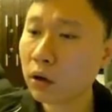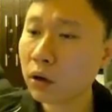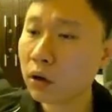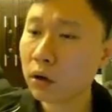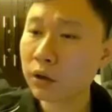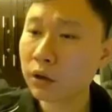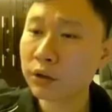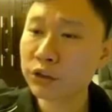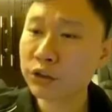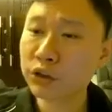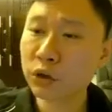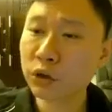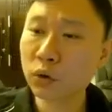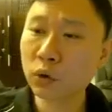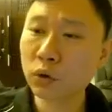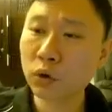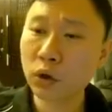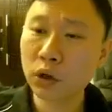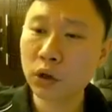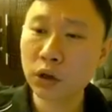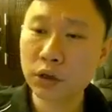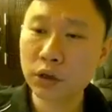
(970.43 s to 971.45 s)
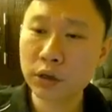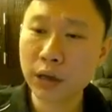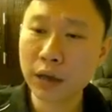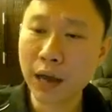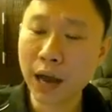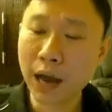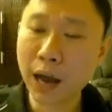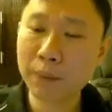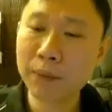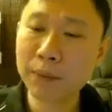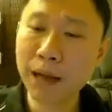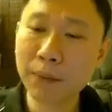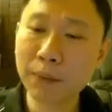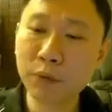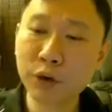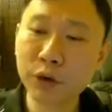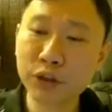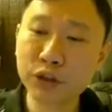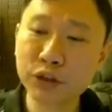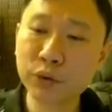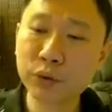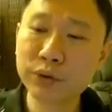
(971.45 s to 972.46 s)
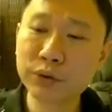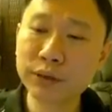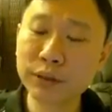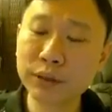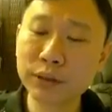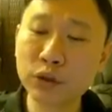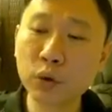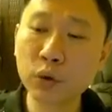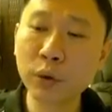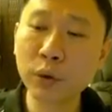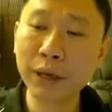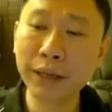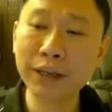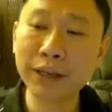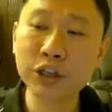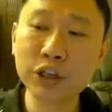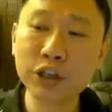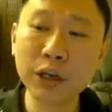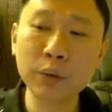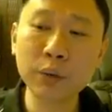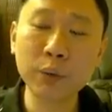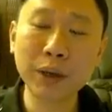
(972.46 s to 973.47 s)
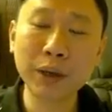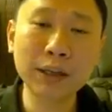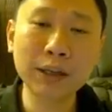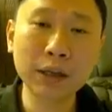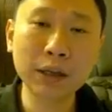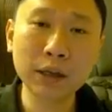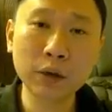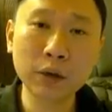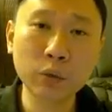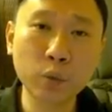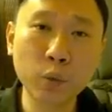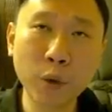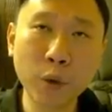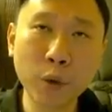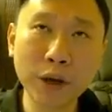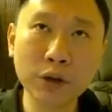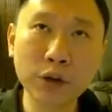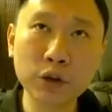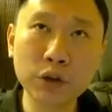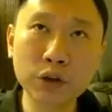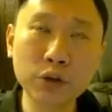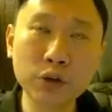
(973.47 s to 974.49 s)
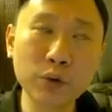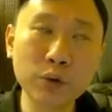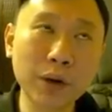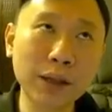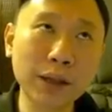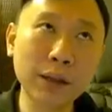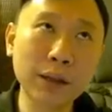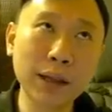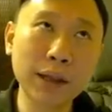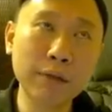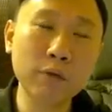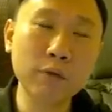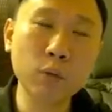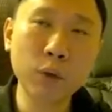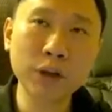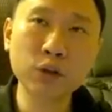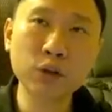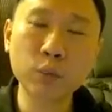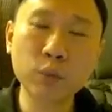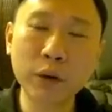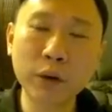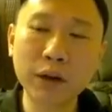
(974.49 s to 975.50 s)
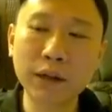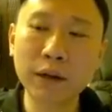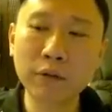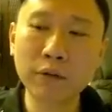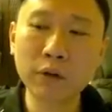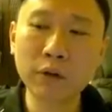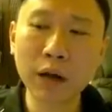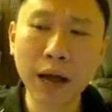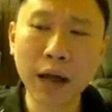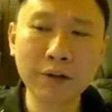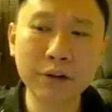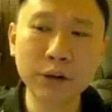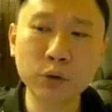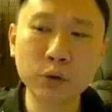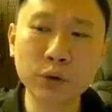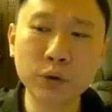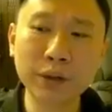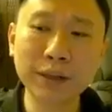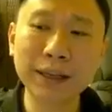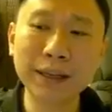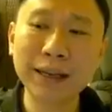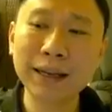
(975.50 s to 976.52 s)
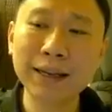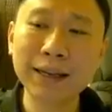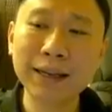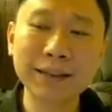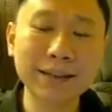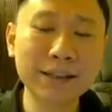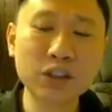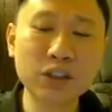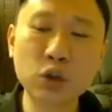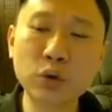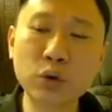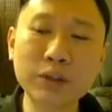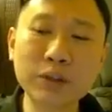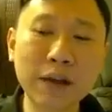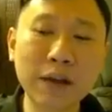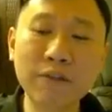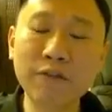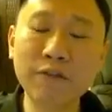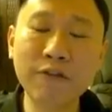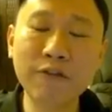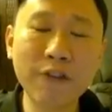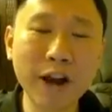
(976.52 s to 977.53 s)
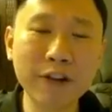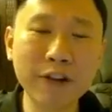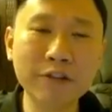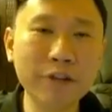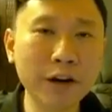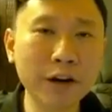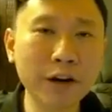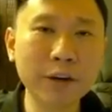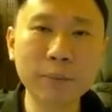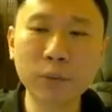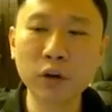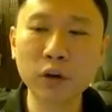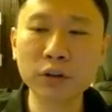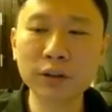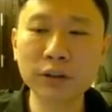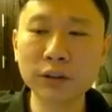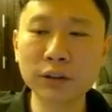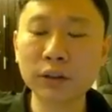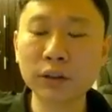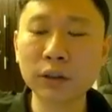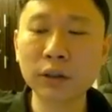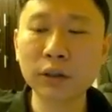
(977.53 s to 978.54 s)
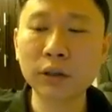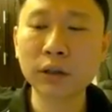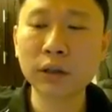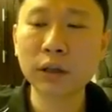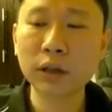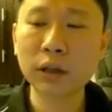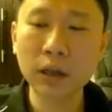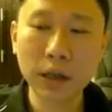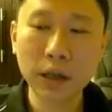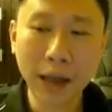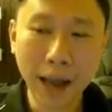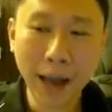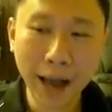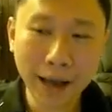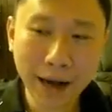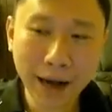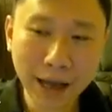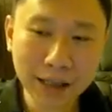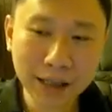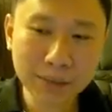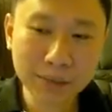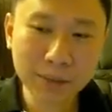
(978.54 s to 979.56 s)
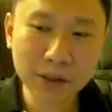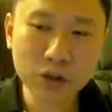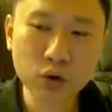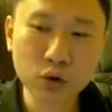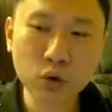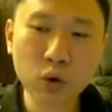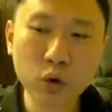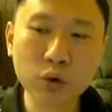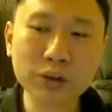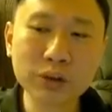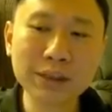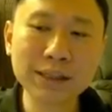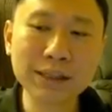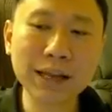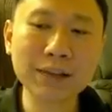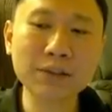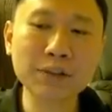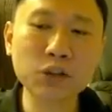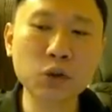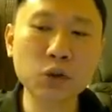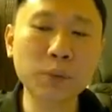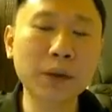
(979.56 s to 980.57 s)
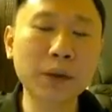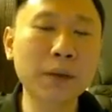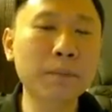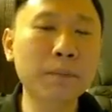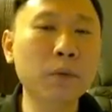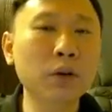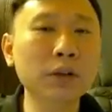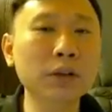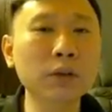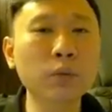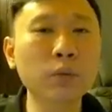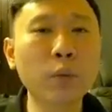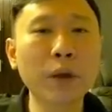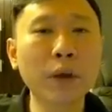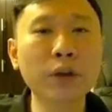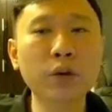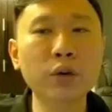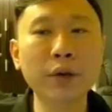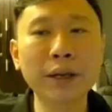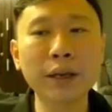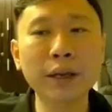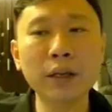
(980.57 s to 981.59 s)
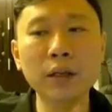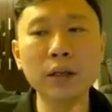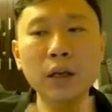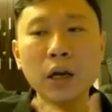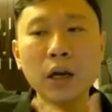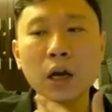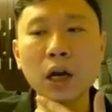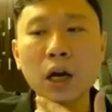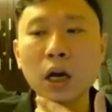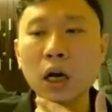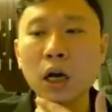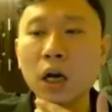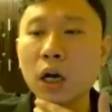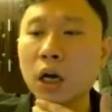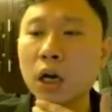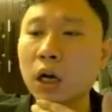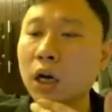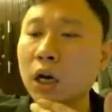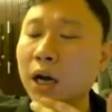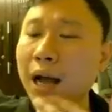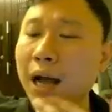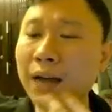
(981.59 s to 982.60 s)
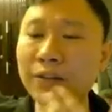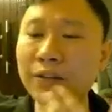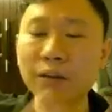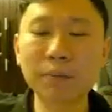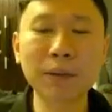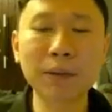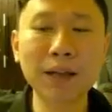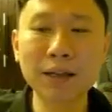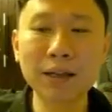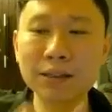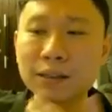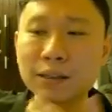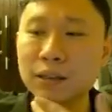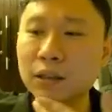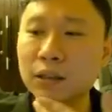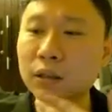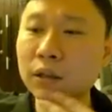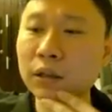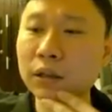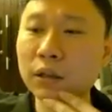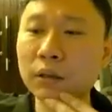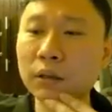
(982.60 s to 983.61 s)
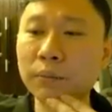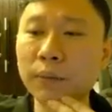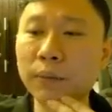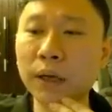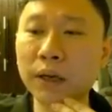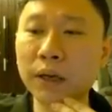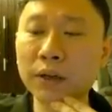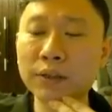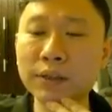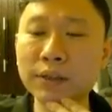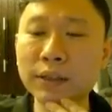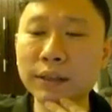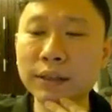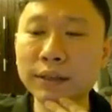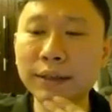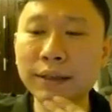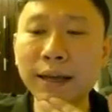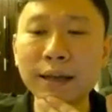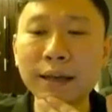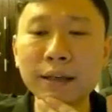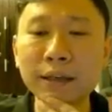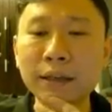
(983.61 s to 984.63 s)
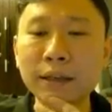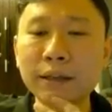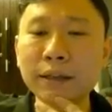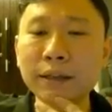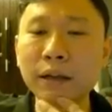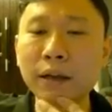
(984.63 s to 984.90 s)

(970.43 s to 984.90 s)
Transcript: So armor upgrade stones. So initially when you are level 1 to level 120, these stones are very, very important. Enhancement scroll starts to be important when you hit 100 plus, because then